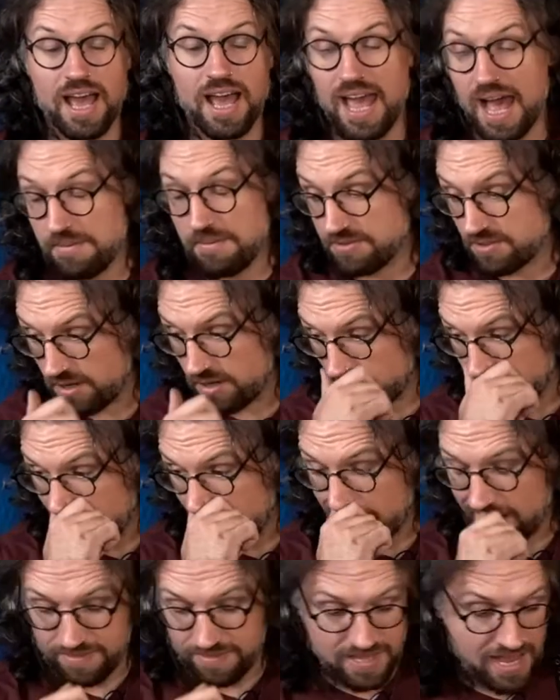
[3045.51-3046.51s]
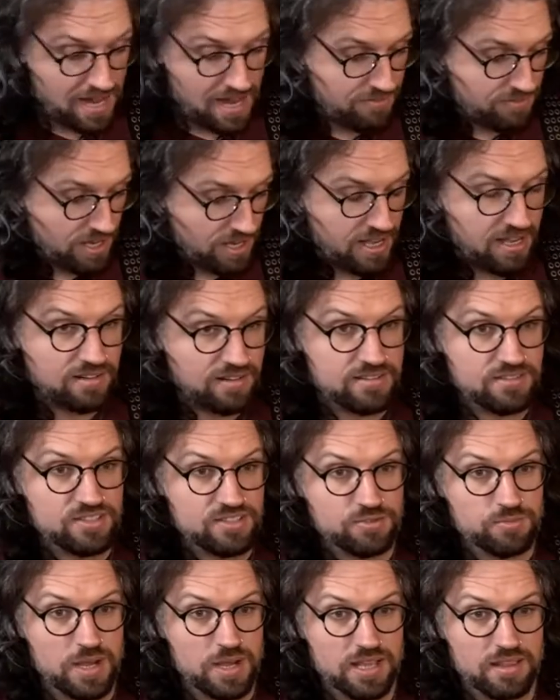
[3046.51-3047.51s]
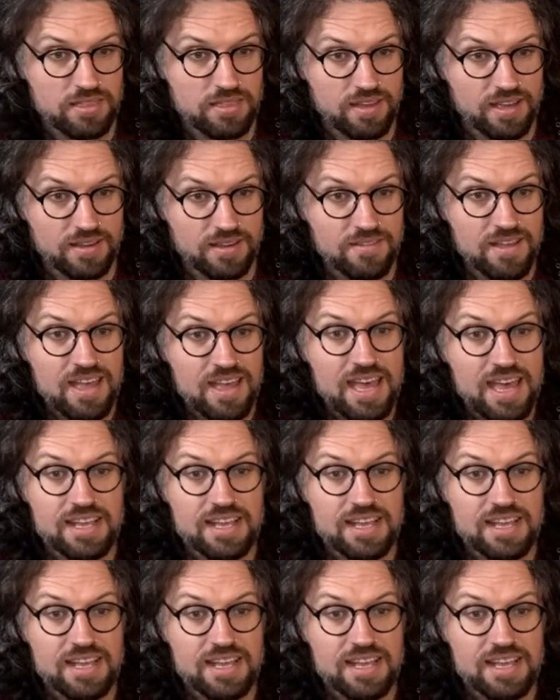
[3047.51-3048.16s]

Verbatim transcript: I absolutely agree. And the Eddie Van Halen swing thing